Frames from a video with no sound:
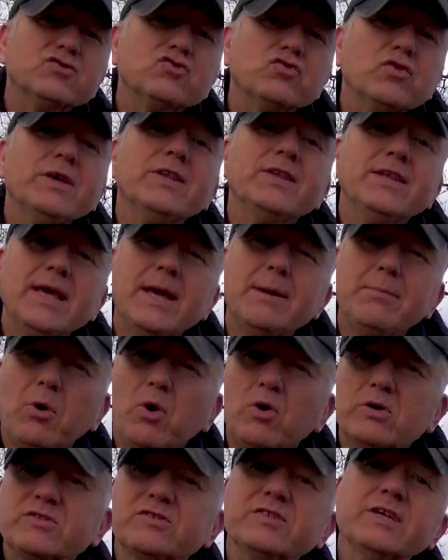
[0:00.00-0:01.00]
treat the
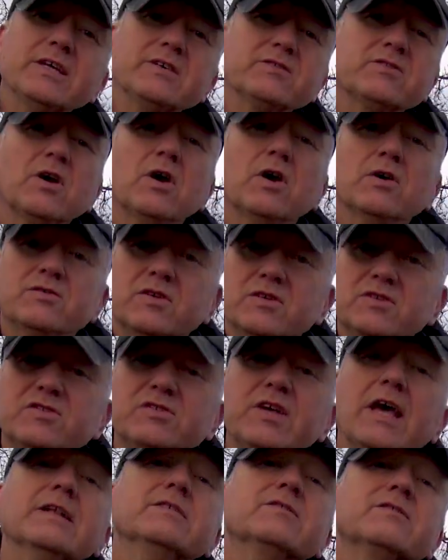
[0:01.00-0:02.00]
Mi6 as a
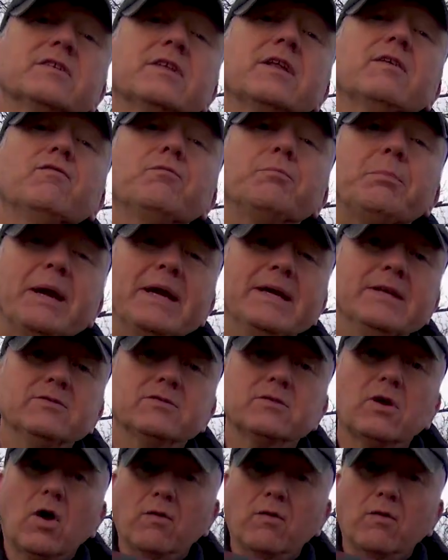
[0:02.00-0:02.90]
sensitive piece